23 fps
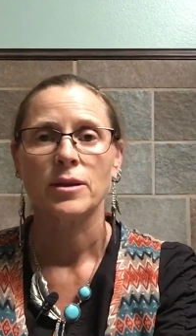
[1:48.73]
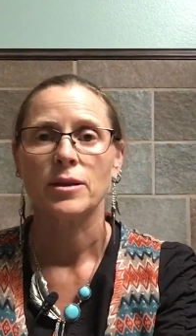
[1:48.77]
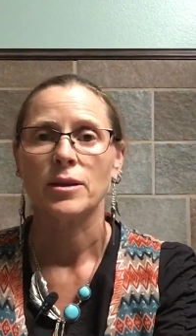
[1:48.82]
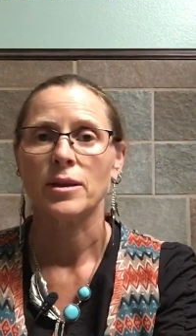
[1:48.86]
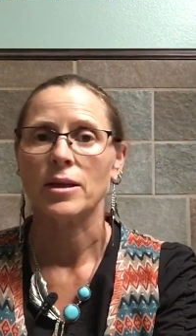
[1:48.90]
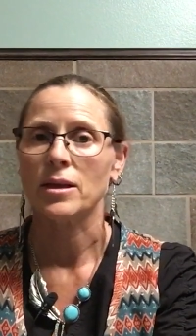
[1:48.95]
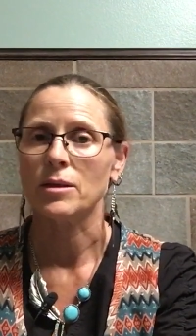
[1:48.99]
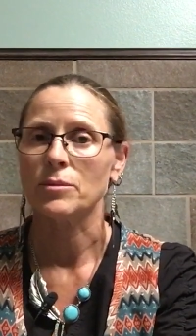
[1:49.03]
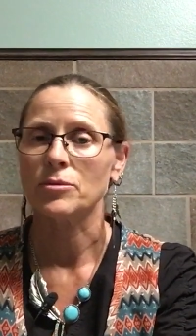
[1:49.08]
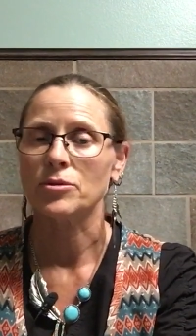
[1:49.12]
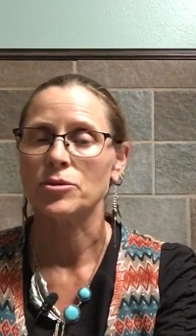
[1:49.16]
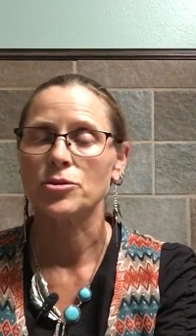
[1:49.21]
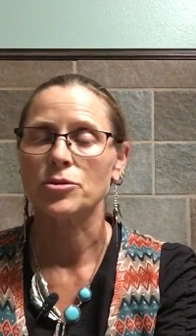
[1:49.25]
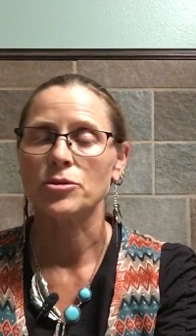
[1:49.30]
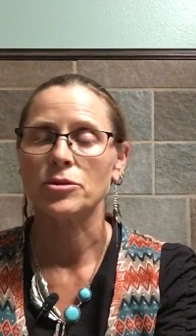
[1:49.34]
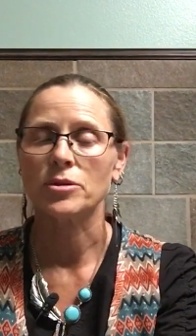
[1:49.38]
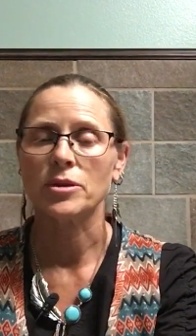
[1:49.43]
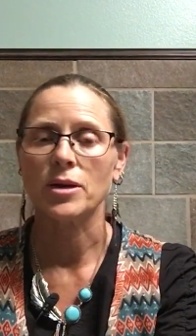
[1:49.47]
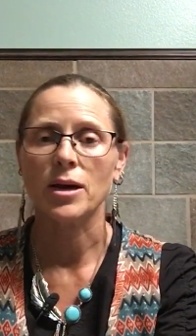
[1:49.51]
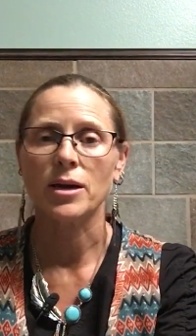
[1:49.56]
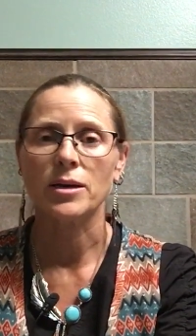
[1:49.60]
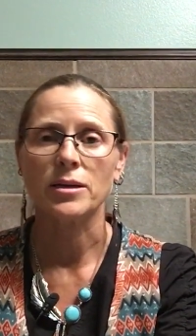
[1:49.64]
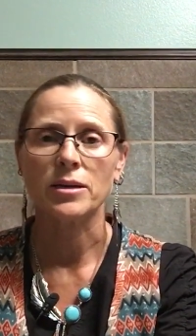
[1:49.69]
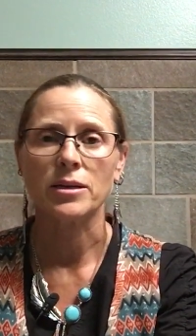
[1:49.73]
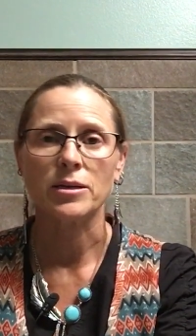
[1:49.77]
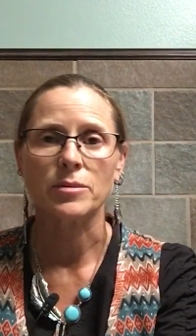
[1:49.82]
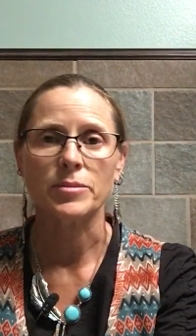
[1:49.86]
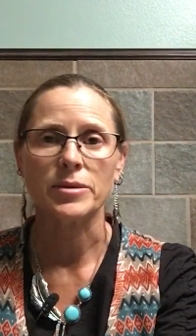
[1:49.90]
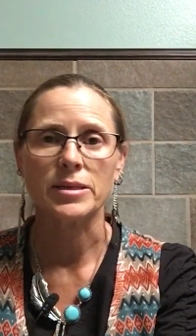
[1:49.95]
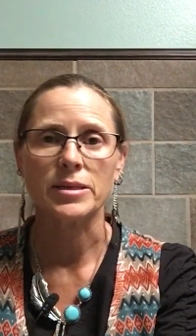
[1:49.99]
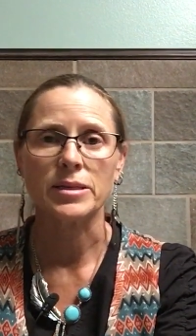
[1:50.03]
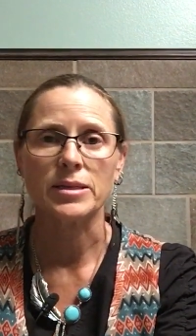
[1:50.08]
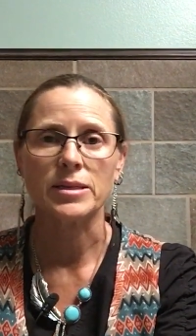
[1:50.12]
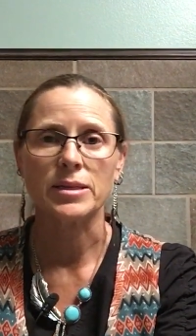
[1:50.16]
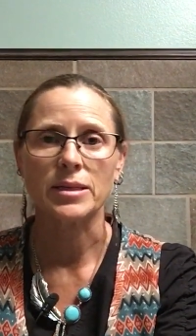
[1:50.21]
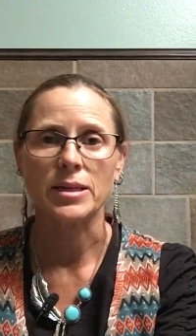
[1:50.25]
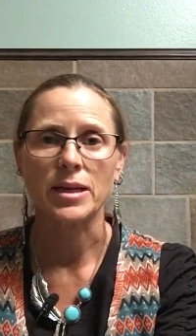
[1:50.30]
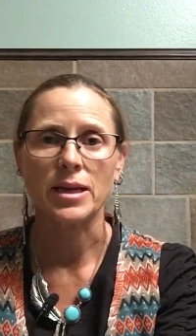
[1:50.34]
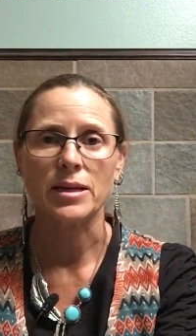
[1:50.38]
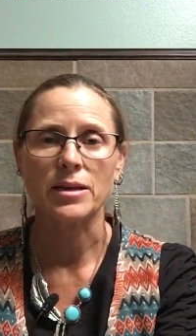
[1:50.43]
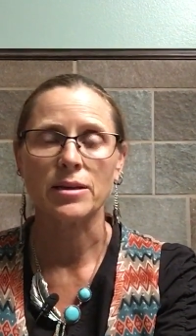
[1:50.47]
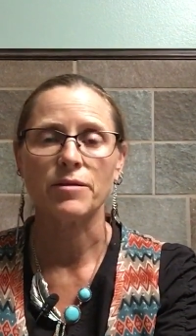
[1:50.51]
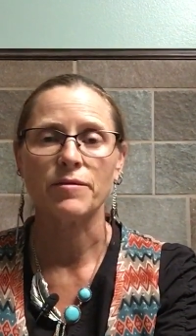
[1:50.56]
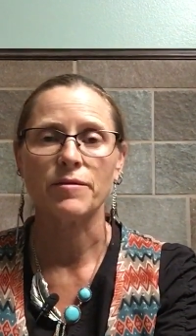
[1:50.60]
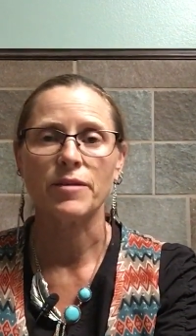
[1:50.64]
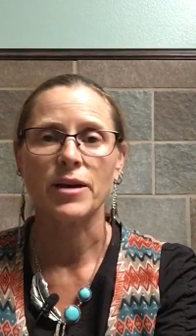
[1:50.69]
The animals do not need to be
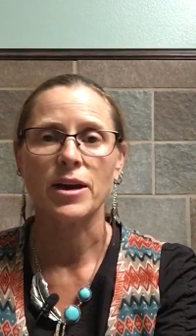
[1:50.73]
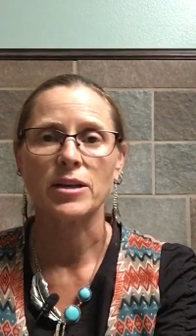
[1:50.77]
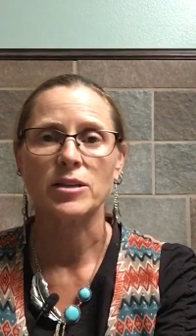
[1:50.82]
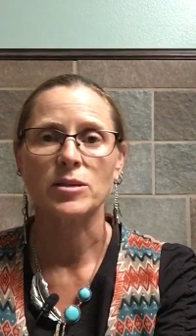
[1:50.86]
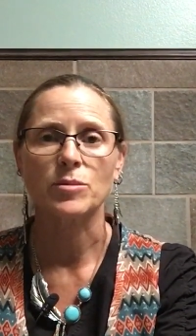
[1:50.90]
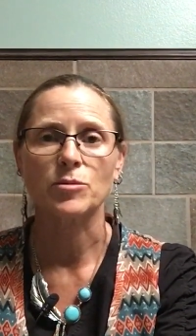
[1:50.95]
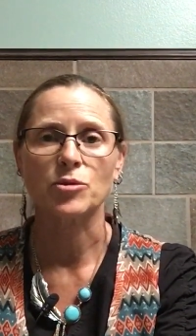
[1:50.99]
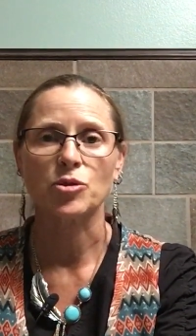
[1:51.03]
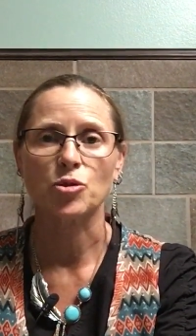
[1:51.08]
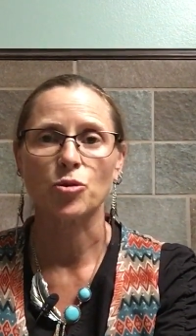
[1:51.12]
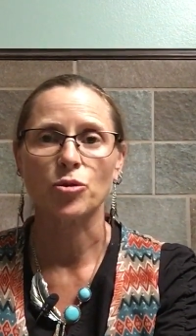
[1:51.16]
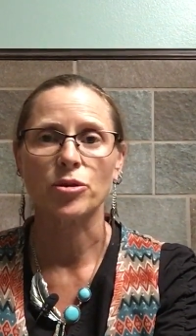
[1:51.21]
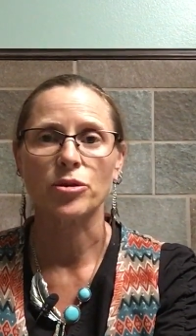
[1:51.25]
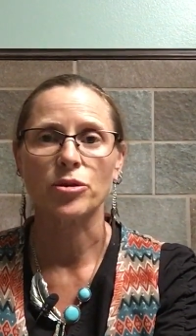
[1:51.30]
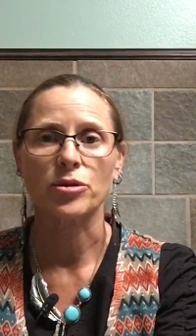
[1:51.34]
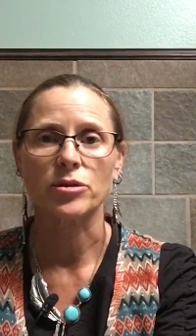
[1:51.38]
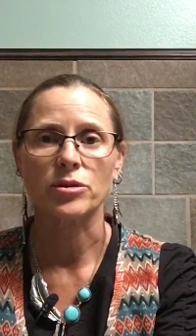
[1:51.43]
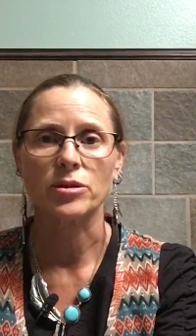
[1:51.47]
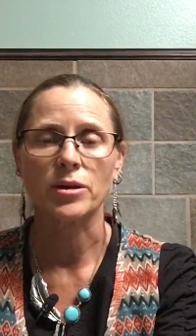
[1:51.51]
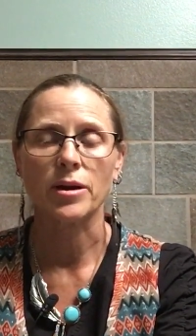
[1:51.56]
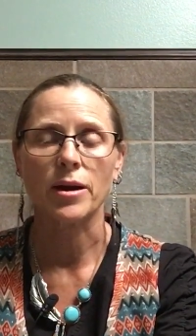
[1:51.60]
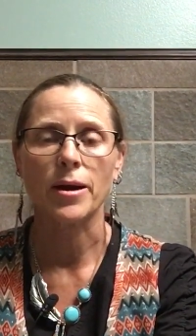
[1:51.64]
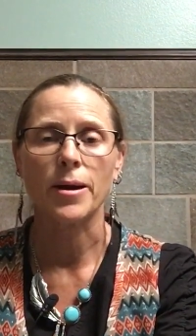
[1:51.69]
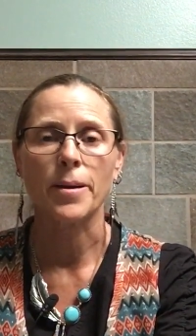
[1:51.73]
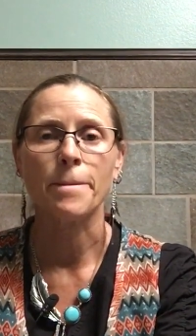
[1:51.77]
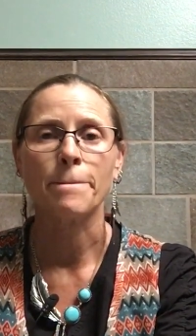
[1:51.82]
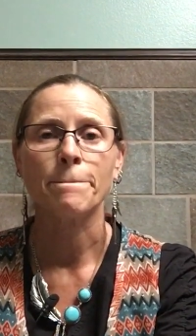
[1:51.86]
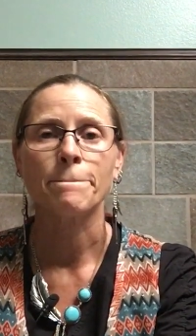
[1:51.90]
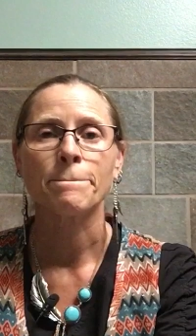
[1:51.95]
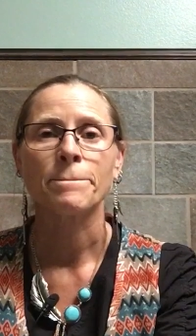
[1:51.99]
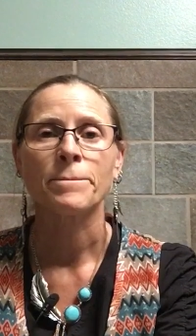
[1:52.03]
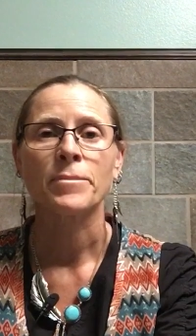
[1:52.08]
sedated the vast majority of the time.